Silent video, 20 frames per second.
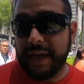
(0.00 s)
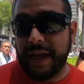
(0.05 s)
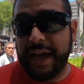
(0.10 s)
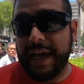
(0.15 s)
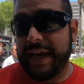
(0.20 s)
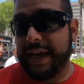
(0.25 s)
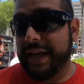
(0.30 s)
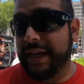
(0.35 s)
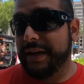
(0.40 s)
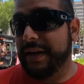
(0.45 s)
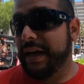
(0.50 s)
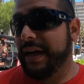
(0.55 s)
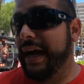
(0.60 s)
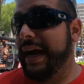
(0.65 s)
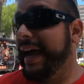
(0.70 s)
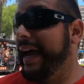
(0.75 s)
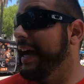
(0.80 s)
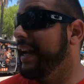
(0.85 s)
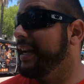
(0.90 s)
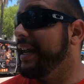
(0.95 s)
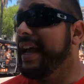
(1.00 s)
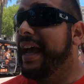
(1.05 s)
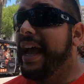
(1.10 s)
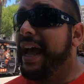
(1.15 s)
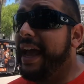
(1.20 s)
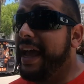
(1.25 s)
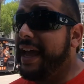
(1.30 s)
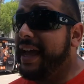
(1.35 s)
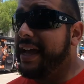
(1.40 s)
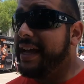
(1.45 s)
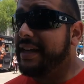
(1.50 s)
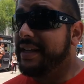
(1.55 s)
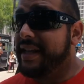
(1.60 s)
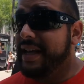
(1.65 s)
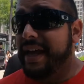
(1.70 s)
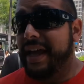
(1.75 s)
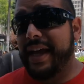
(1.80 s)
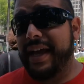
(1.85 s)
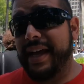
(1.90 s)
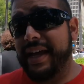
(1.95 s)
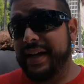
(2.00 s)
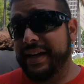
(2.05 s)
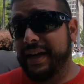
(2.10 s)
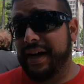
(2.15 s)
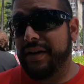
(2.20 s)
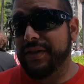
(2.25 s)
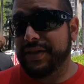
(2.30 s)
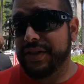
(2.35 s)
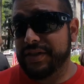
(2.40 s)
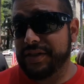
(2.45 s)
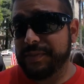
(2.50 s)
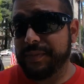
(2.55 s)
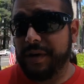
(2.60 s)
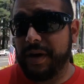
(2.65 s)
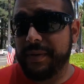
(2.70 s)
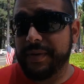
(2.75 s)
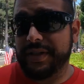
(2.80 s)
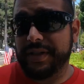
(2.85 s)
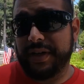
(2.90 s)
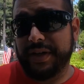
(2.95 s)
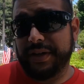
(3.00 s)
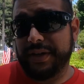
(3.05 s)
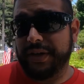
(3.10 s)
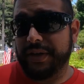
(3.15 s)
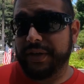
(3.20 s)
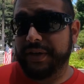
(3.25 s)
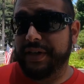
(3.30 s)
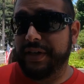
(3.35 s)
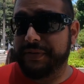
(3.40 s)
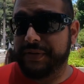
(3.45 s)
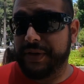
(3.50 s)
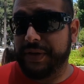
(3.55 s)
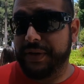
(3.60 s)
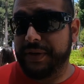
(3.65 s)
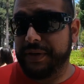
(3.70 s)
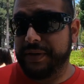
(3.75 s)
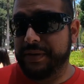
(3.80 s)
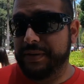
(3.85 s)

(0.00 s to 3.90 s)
And I was also promised a $100 gift card.